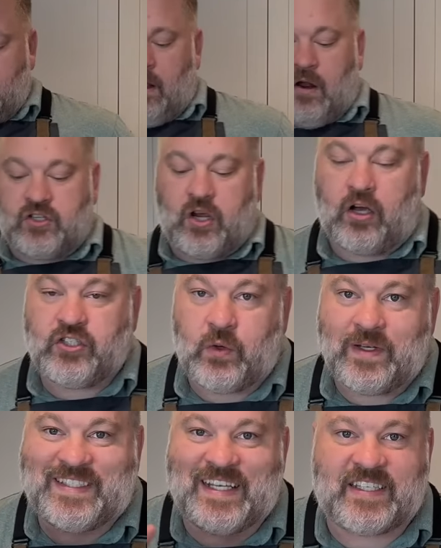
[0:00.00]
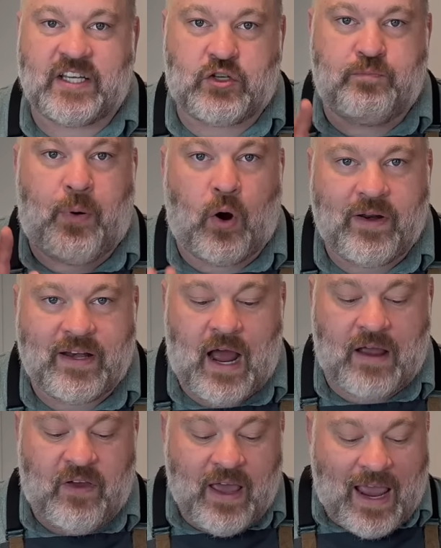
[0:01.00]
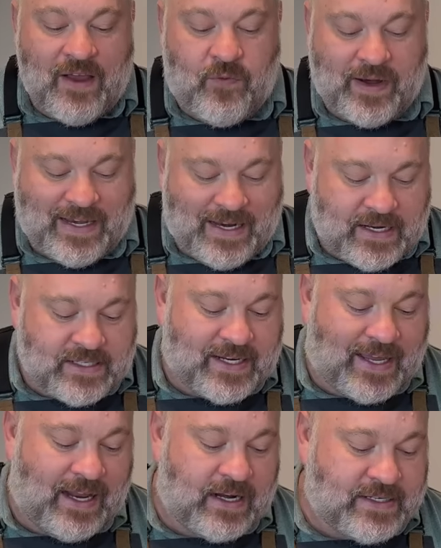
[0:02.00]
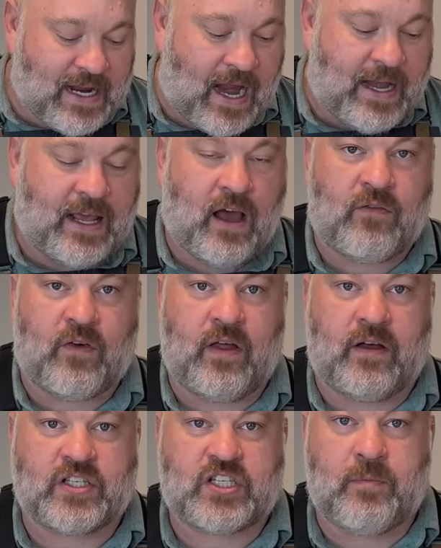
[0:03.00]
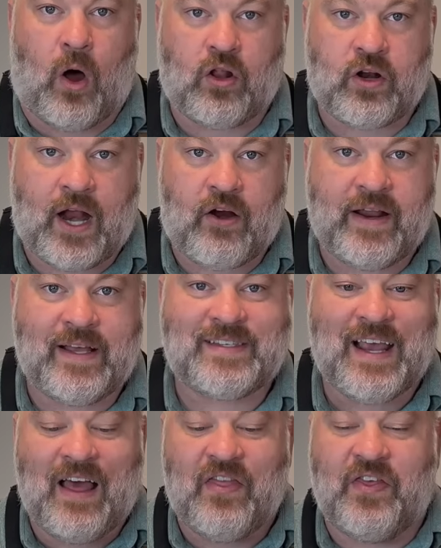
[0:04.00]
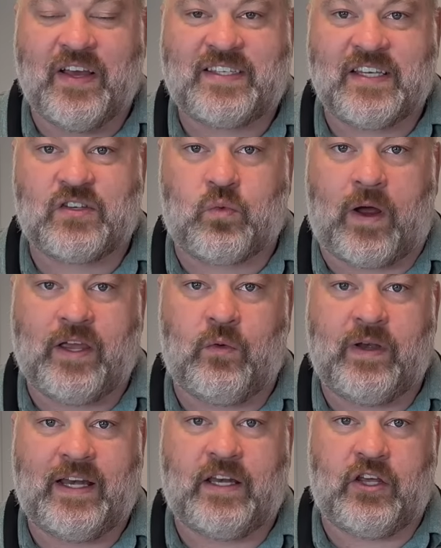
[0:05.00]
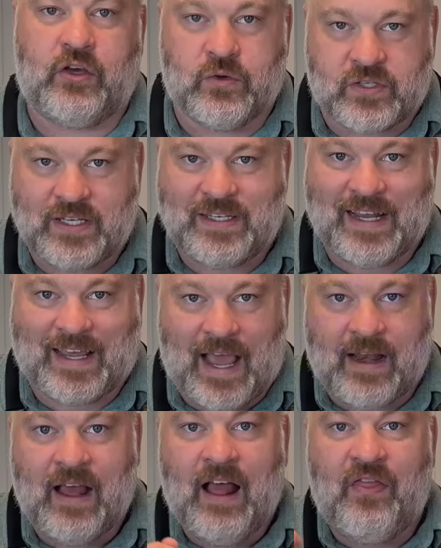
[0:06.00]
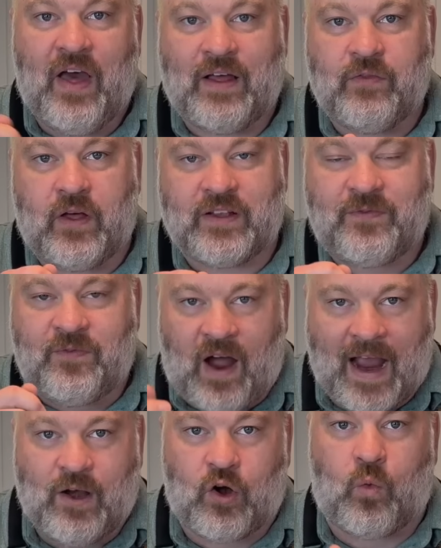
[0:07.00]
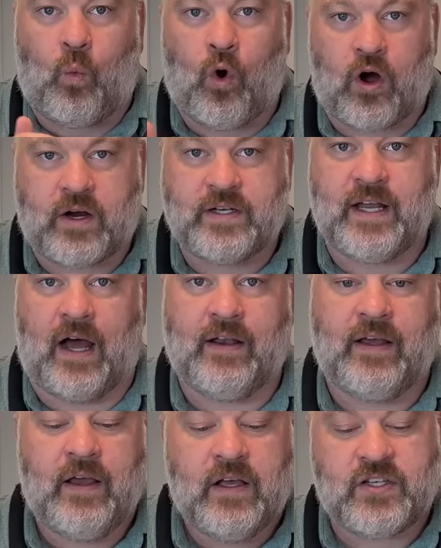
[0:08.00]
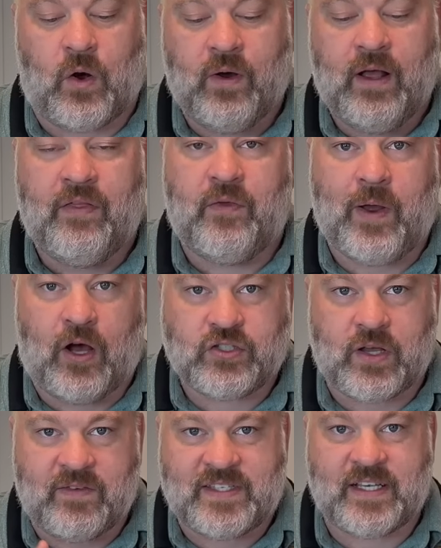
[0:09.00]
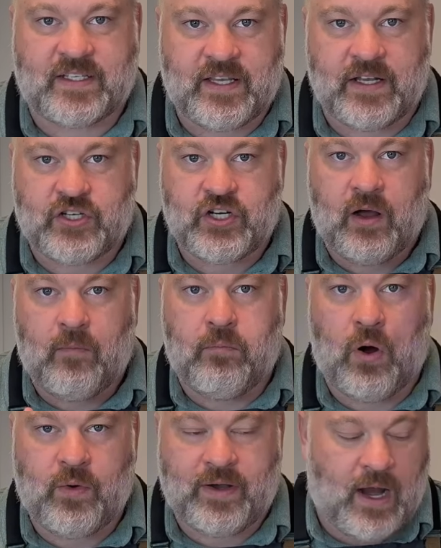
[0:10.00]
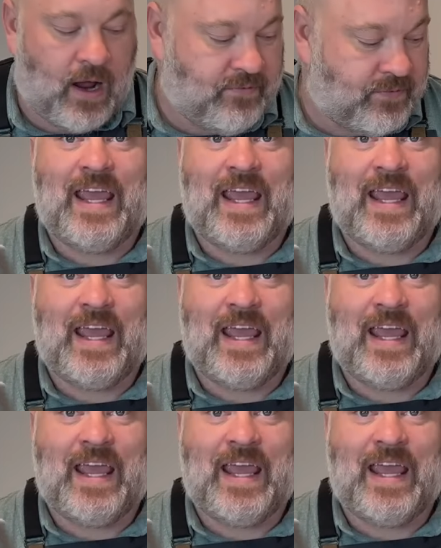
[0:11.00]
There's also a 6-inch boning knife. If we need it to get into any of the smaller areas, this is what you need to use to get that finer work done. So we also have a 6-inch boning knife.